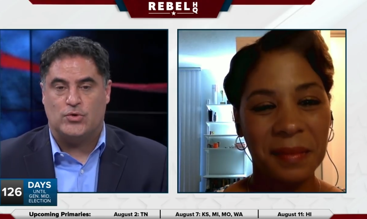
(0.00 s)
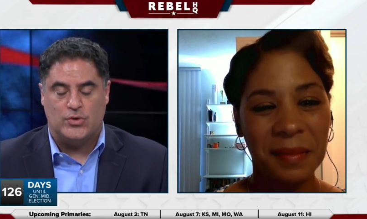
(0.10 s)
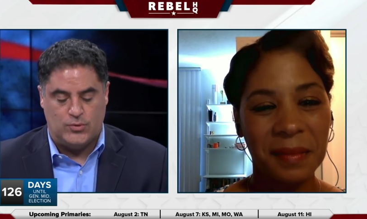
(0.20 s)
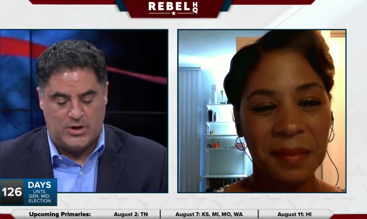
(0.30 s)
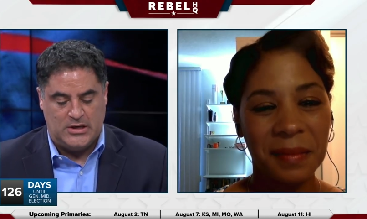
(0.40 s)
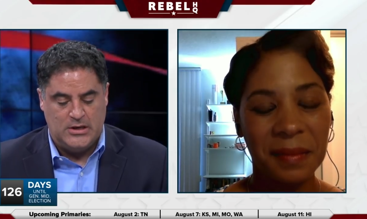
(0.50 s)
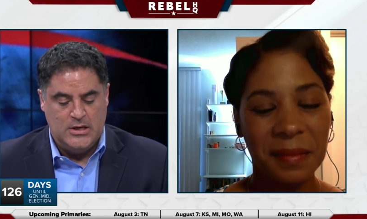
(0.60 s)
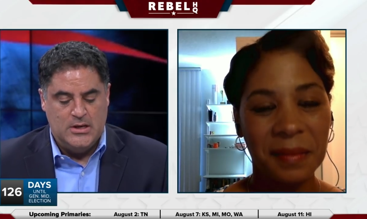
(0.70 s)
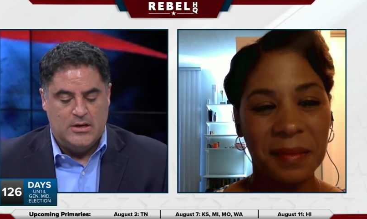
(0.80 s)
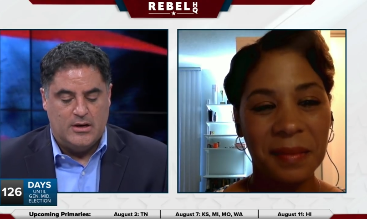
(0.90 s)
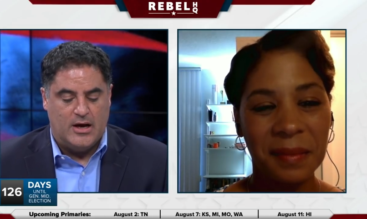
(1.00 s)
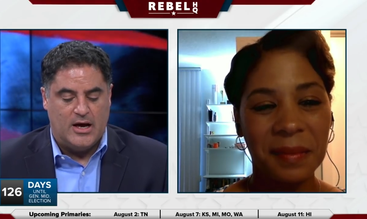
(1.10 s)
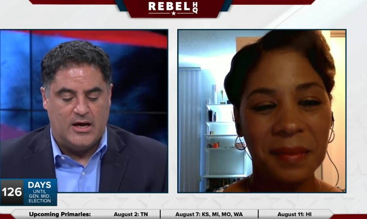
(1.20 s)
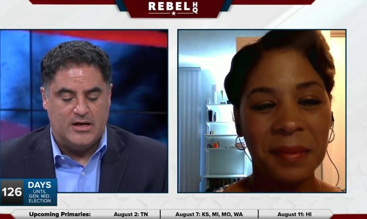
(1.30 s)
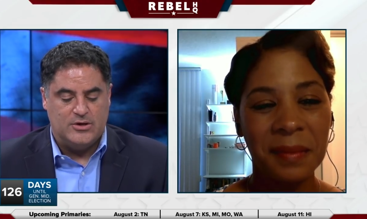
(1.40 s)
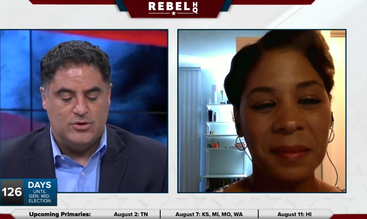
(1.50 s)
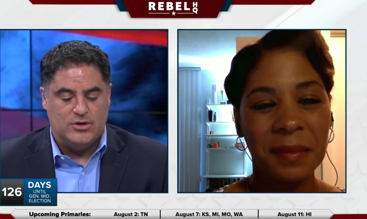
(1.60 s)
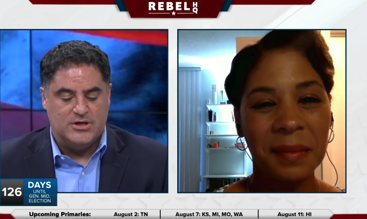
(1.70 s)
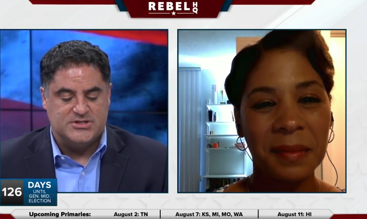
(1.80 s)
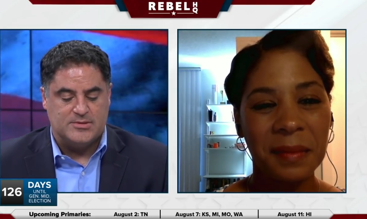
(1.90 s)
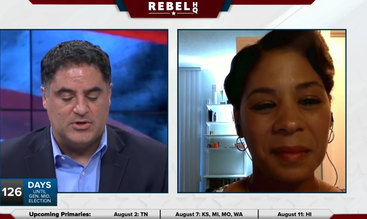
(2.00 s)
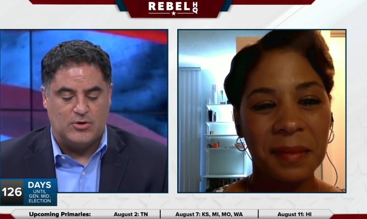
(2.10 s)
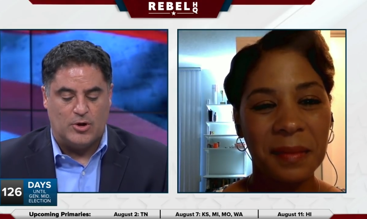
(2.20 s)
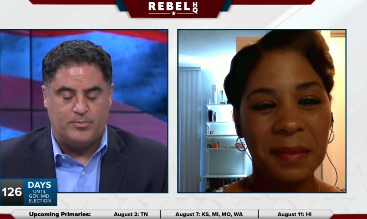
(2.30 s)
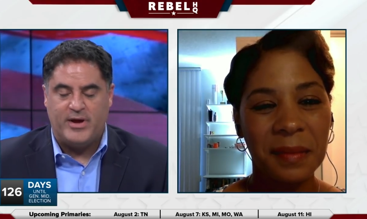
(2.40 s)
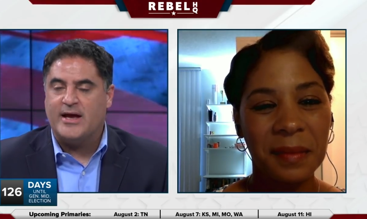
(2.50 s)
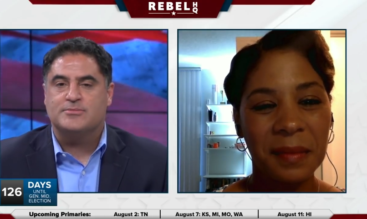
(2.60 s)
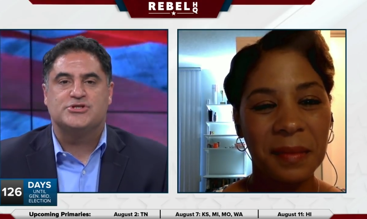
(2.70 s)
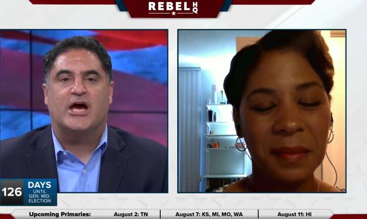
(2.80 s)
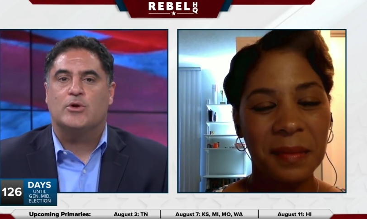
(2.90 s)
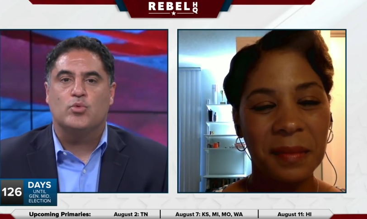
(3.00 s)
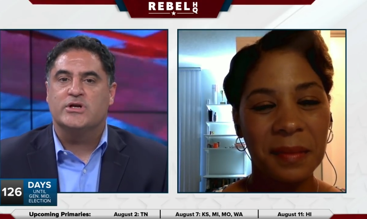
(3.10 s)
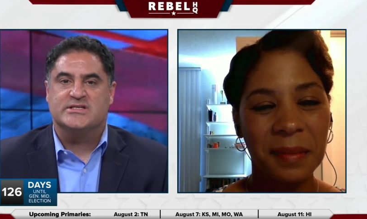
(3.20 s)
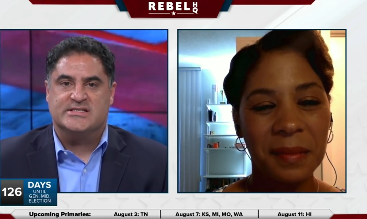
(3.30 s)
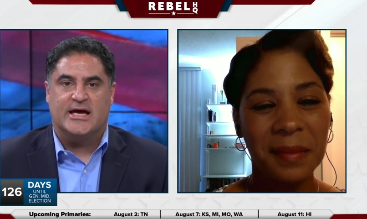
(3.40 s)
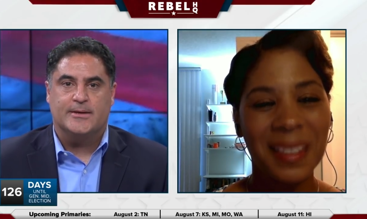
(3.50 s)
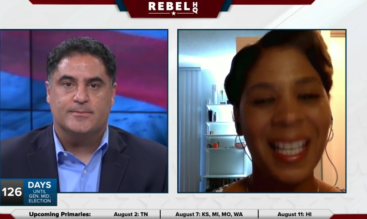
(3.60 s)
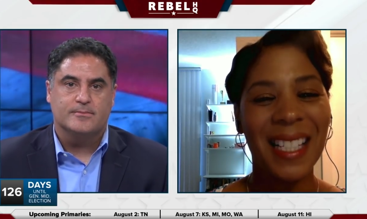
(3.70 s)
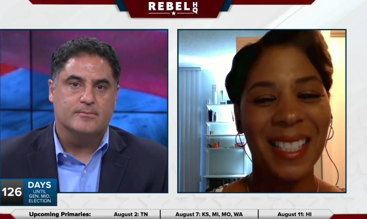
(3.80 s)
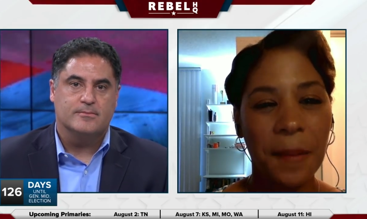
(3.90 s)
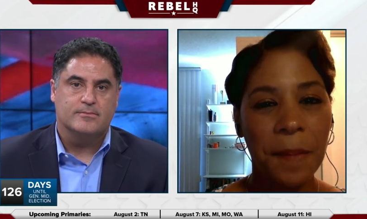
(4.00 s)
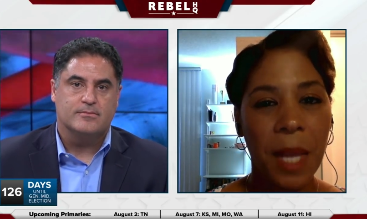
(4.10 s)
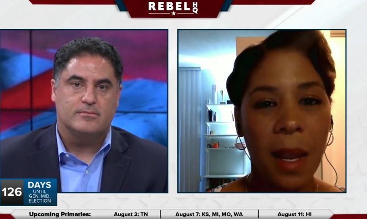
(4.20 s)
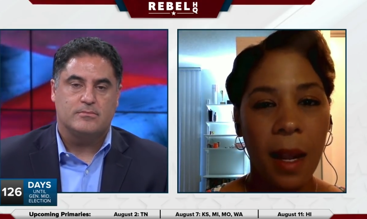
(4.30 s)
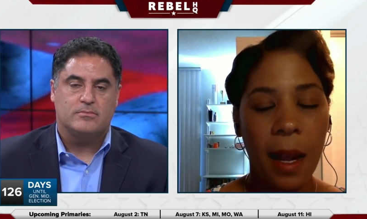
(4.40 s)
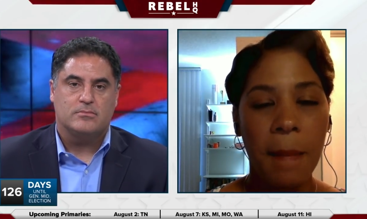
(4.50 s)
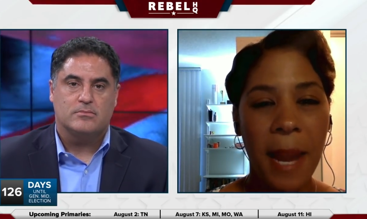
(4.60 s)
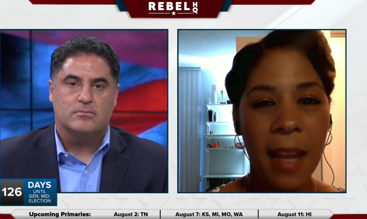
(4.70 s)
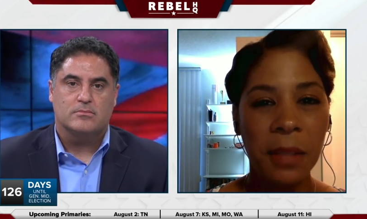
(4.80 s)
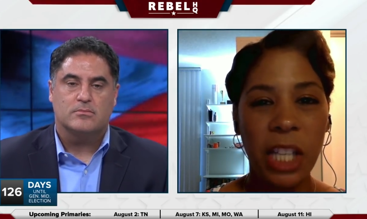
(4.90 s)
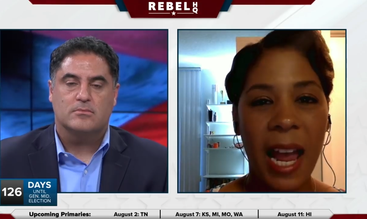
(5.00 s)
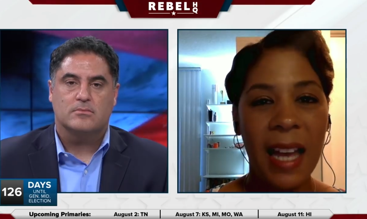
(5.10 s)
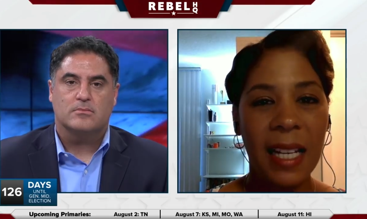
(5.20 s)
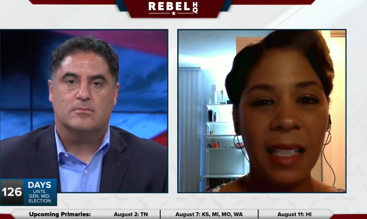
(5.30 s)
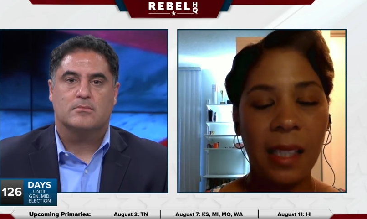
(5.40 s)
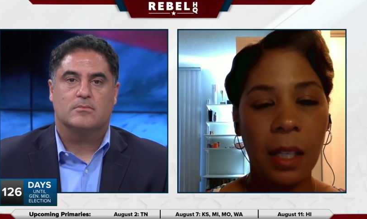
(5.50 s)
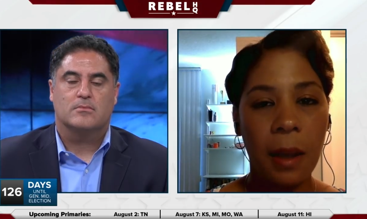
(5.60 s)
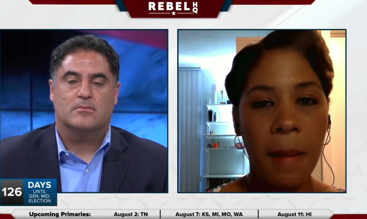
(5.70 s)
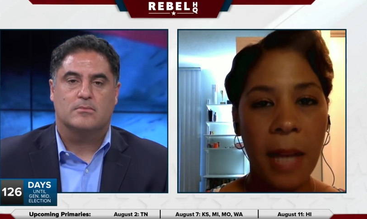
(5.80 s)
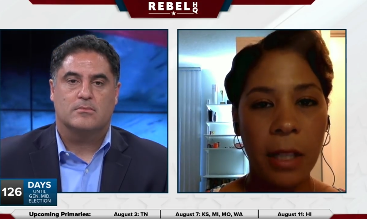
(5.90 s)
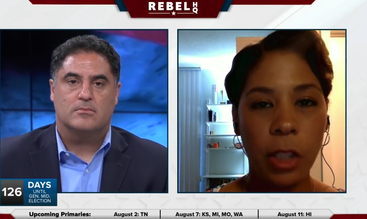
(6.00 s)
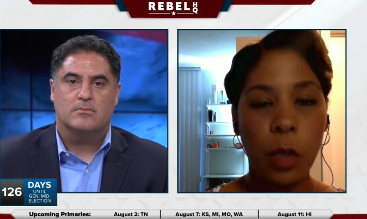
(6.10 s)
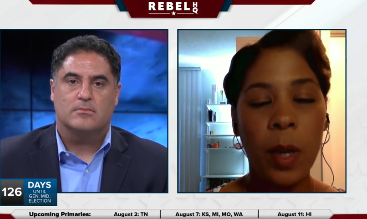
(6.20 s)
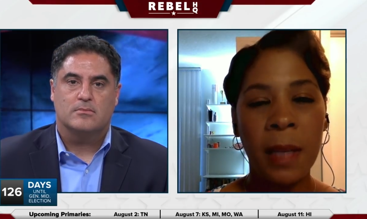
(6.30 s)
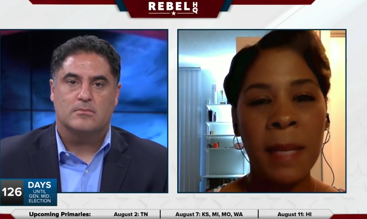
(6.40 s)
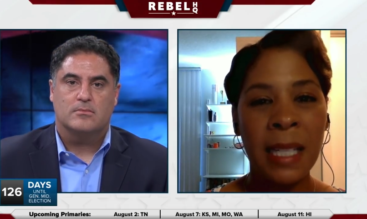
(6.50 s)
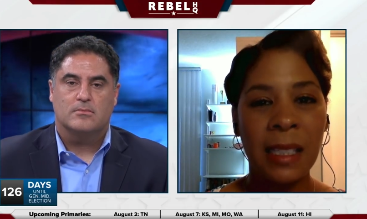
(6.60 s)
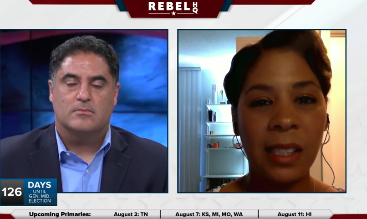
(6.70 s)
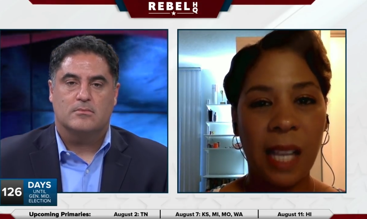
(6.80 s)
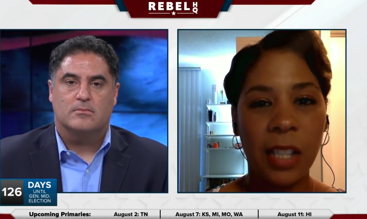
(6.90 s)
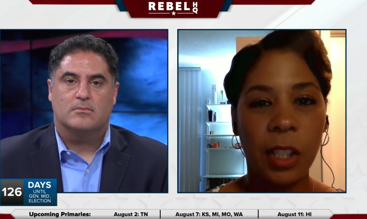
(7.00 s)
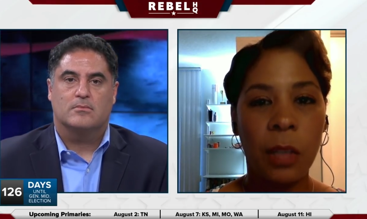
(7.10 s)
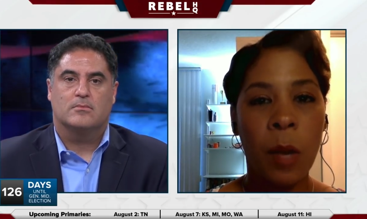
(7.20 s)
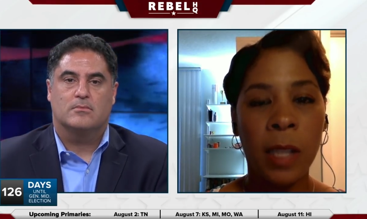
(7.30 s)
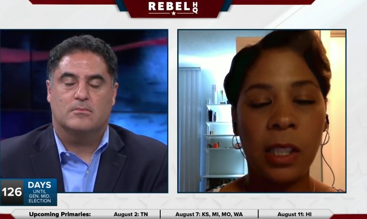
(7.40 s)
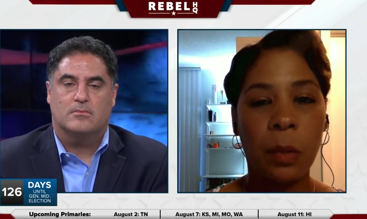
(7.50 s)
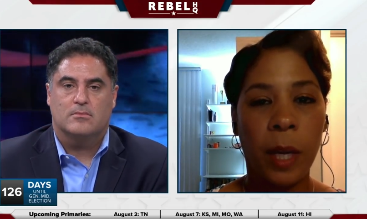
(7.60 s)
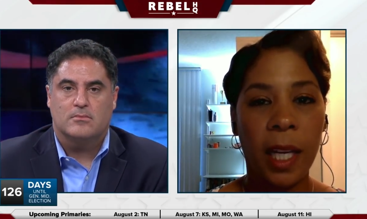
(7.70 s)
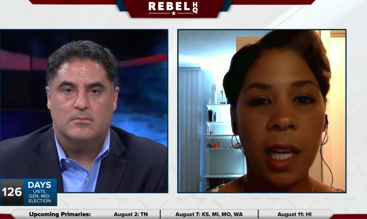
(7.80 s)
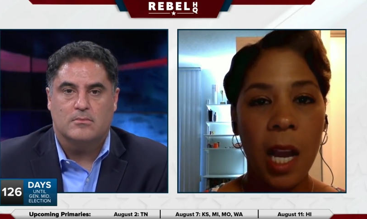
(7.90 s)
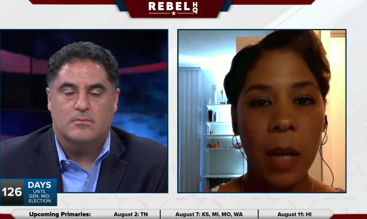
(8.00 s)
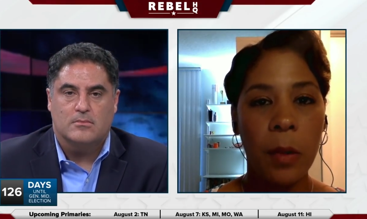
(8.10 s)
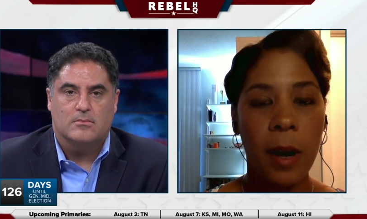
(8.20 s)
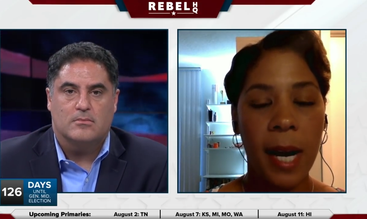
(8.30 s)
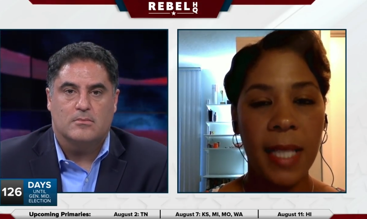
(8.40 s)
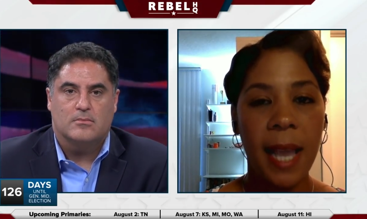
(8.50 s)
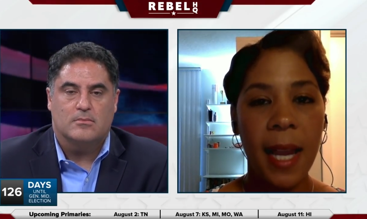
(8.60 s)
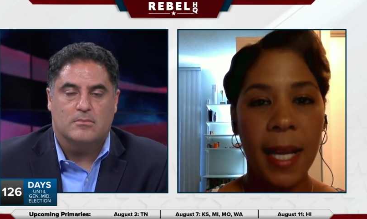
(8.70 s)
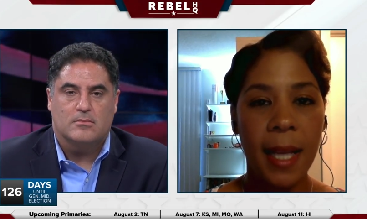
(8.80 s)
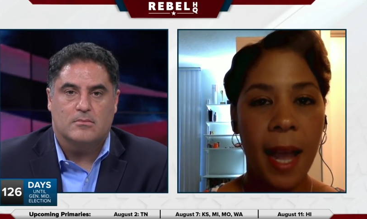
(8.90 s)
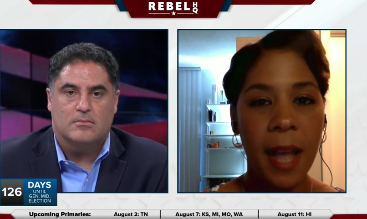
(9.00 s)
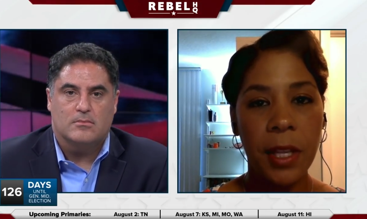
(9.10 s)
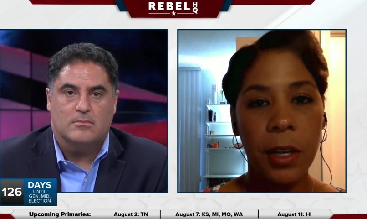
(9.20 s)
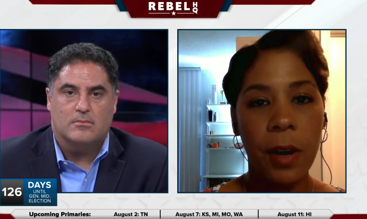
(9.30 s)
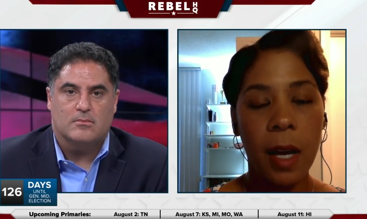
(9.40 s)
Speaker 1: going to win. Uh, mm. It's something called PAM chat. What is that?
Speaker 2: Yes. A PAM chat is a, about a 20 minute discussion once a week where I take either